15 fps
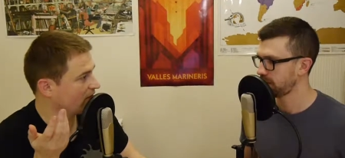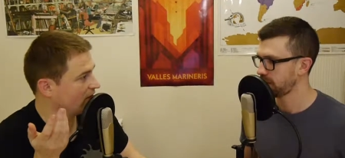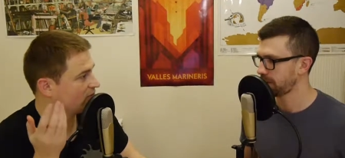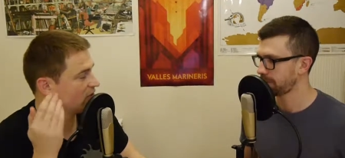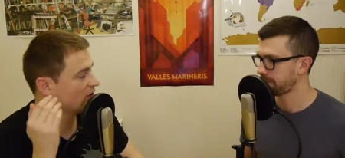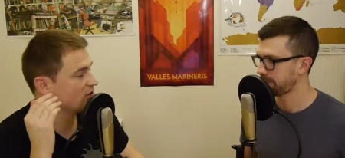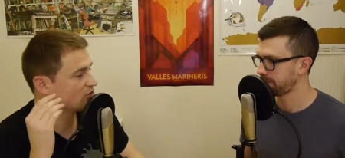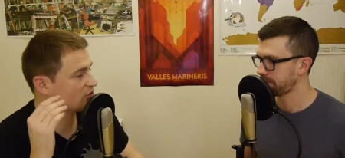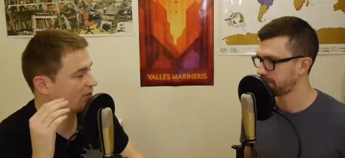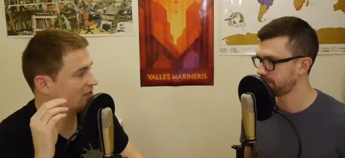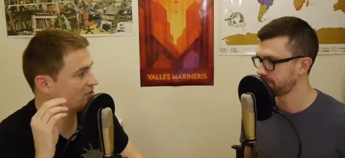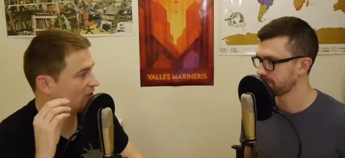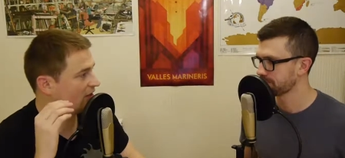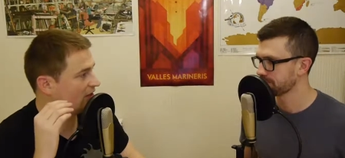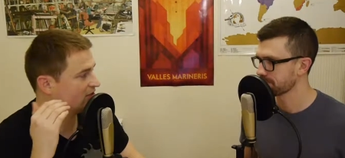Speaker 1: Yeah. Into, sorry,
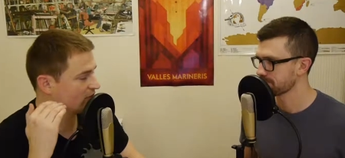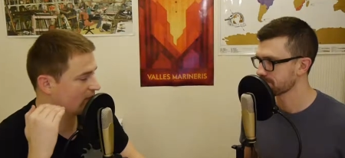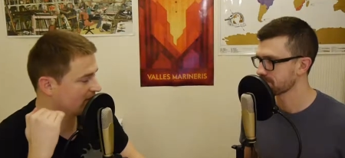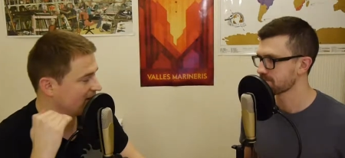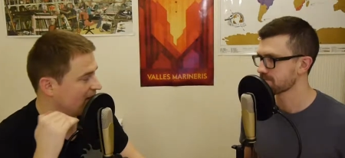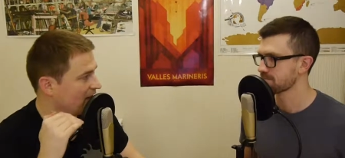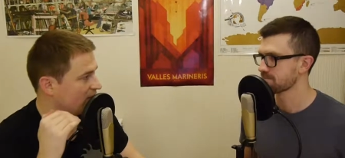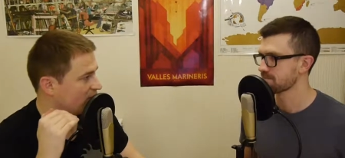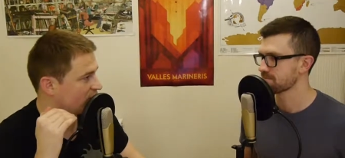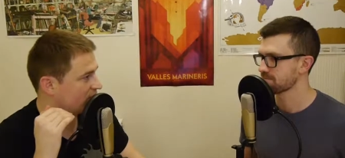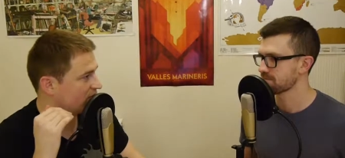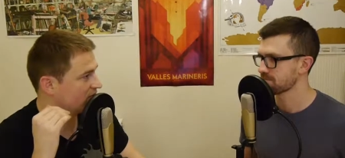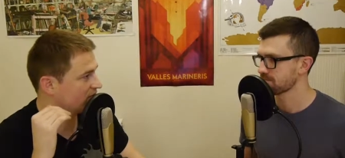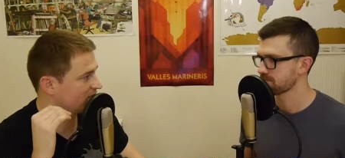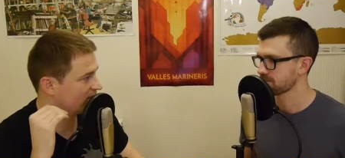into into
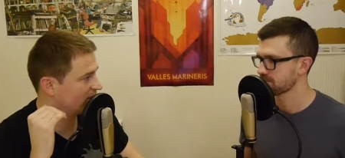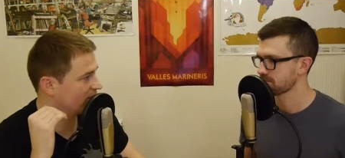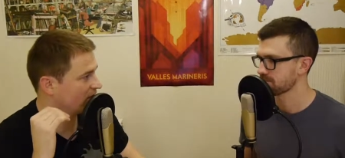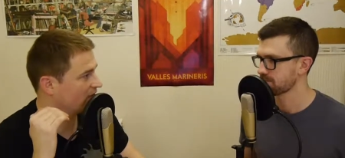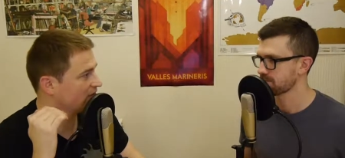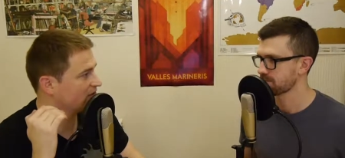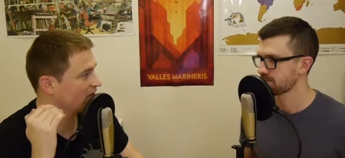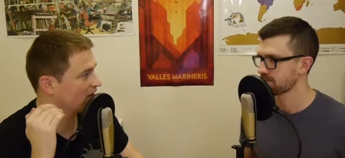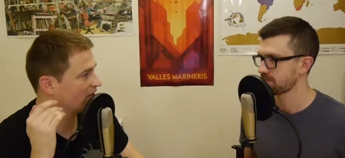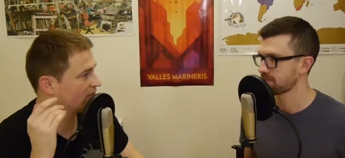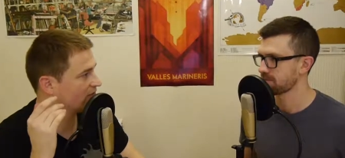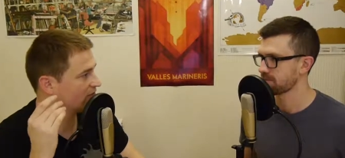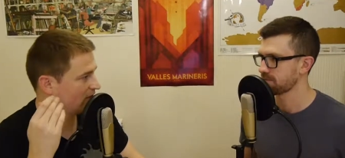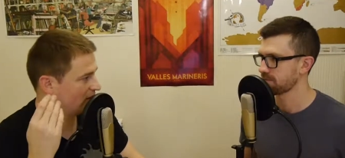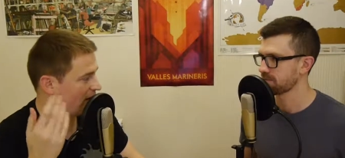intelligent, civilized
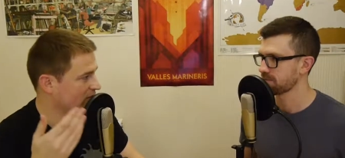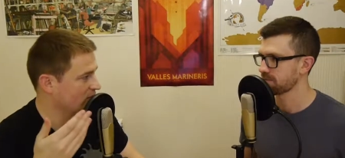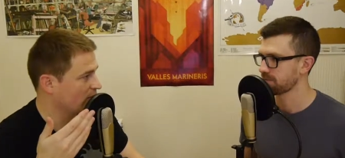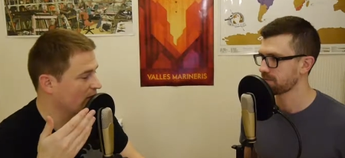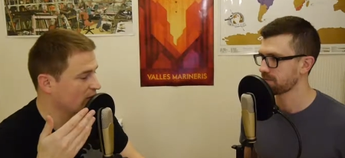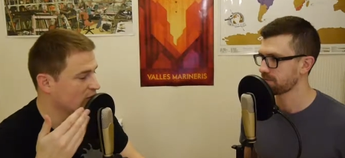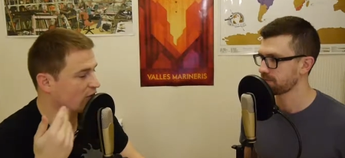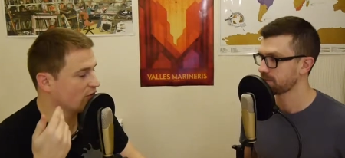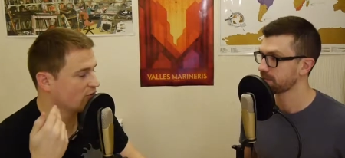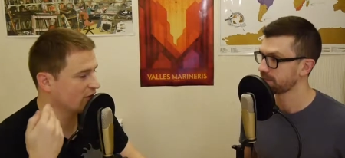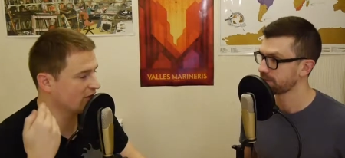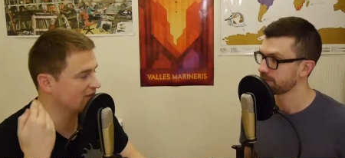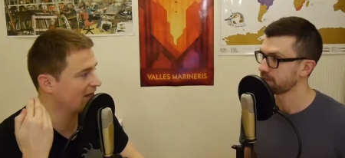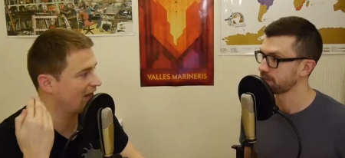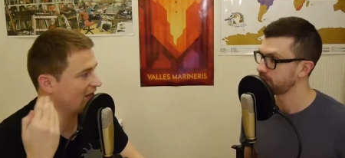life, as we, that,
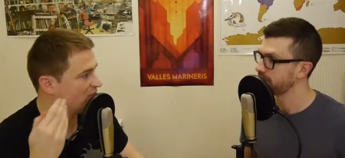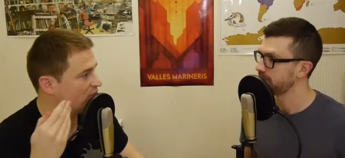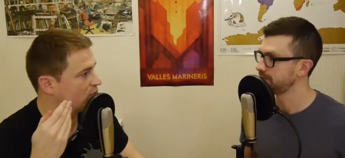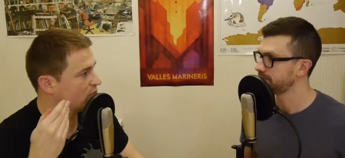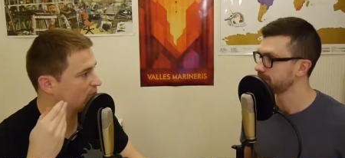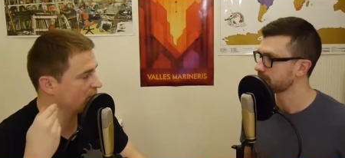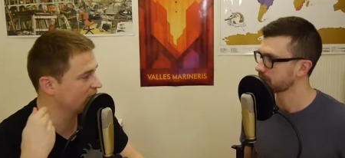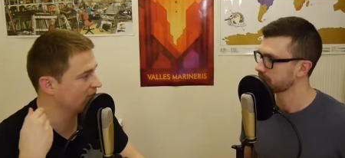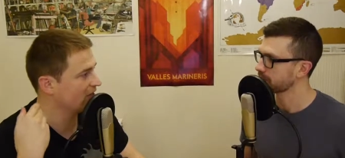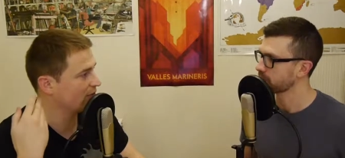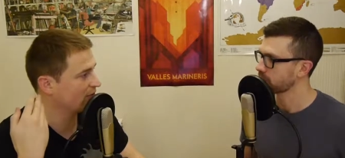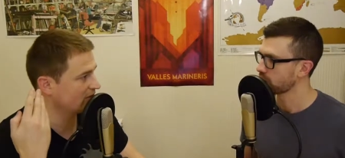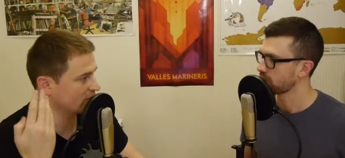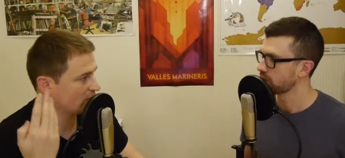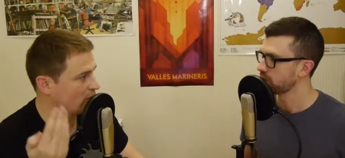that is able to put
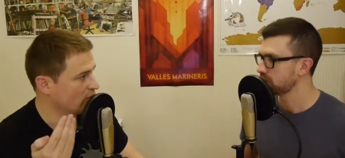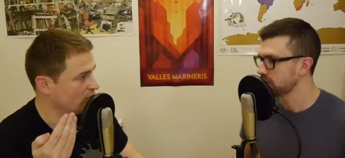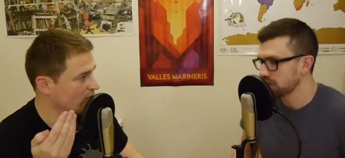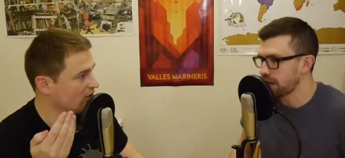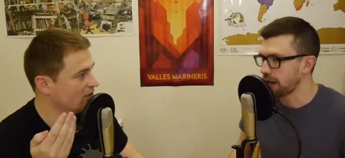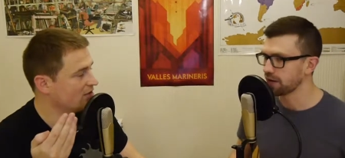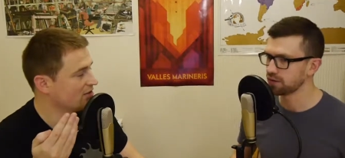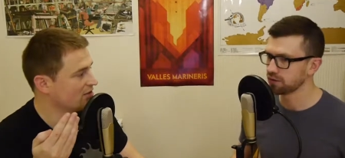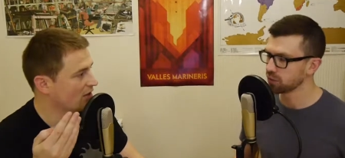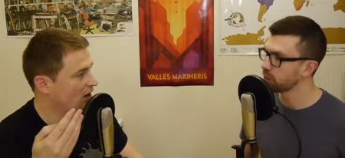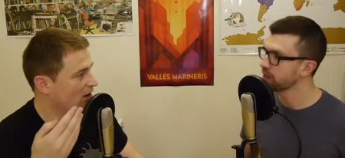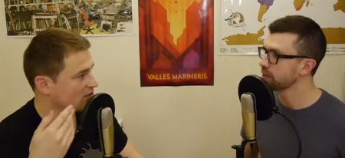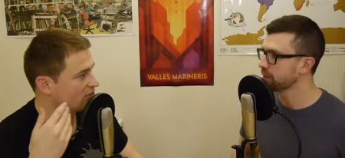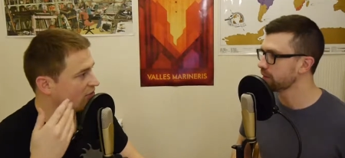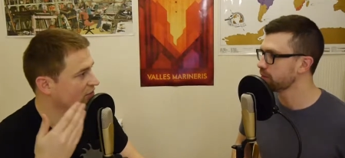out its own. Yeah, that
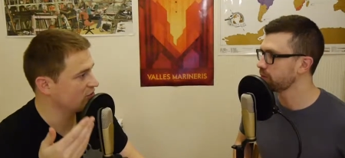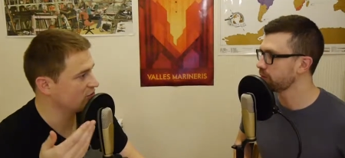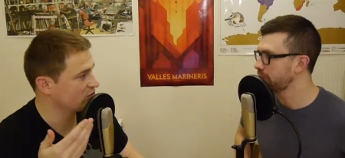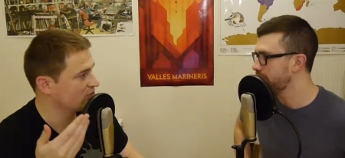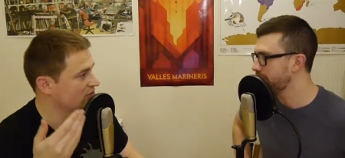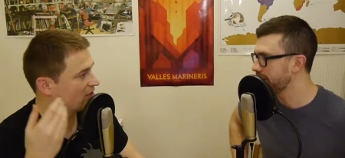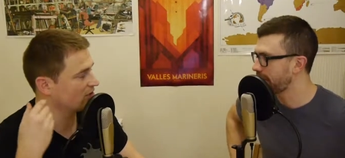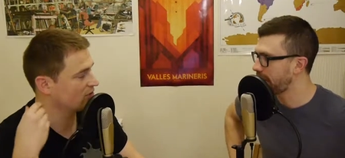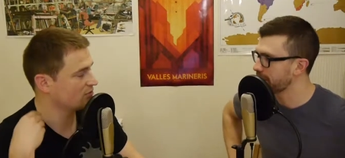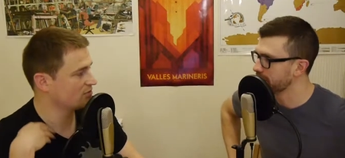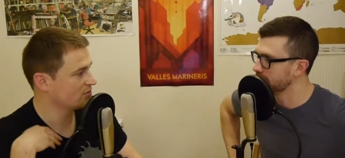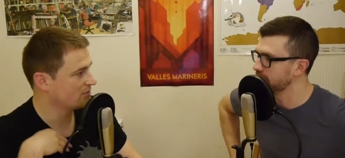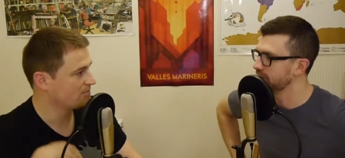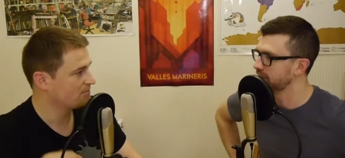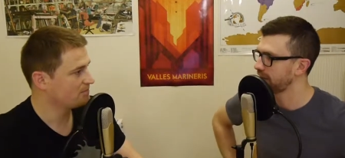we, we, we would be
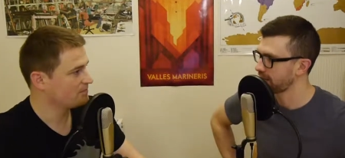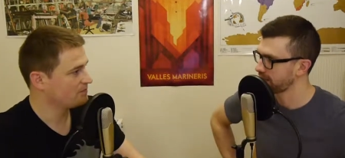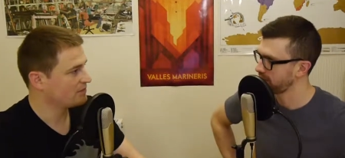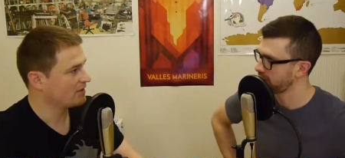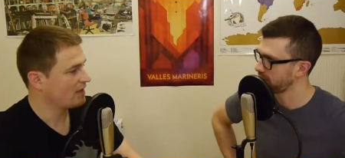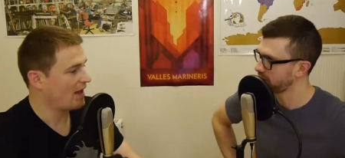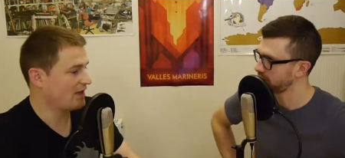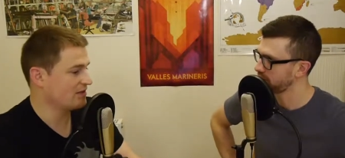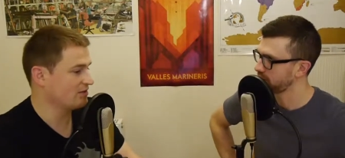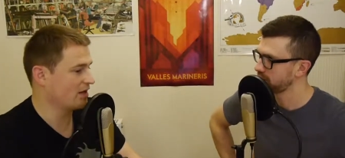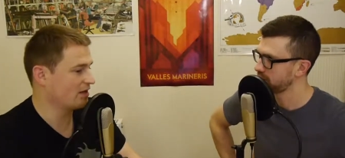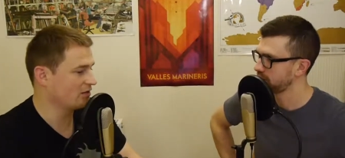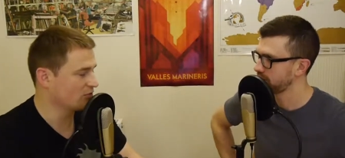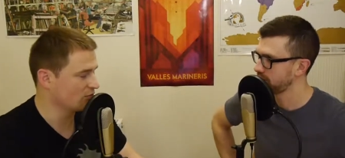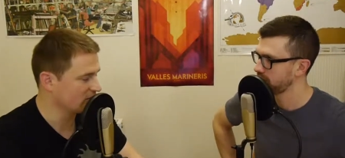capable of detecting and
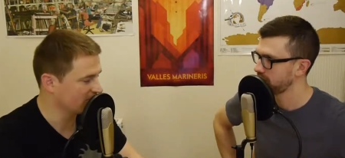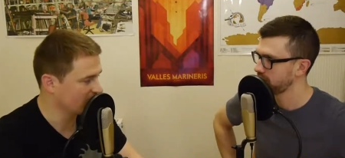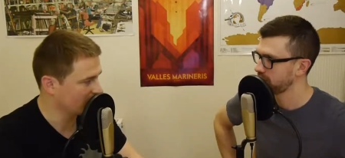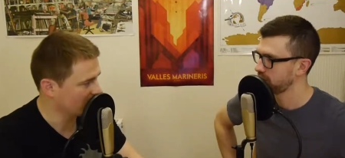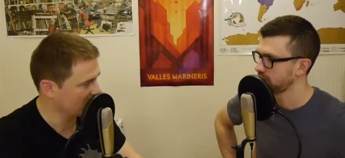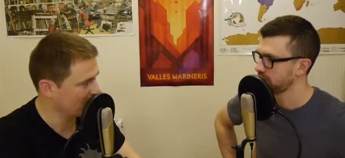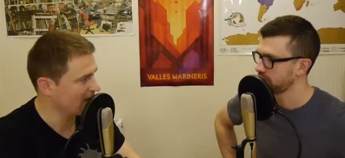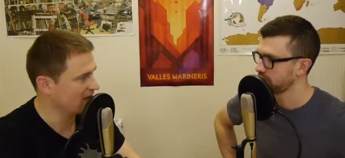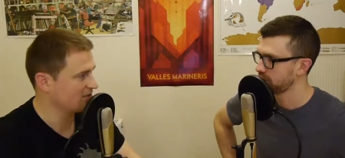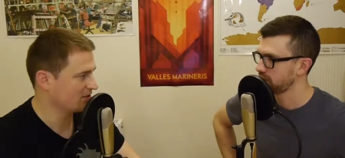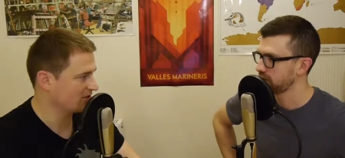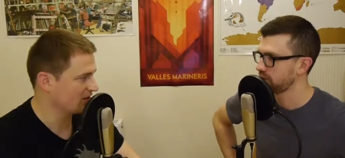and launching stuff to space,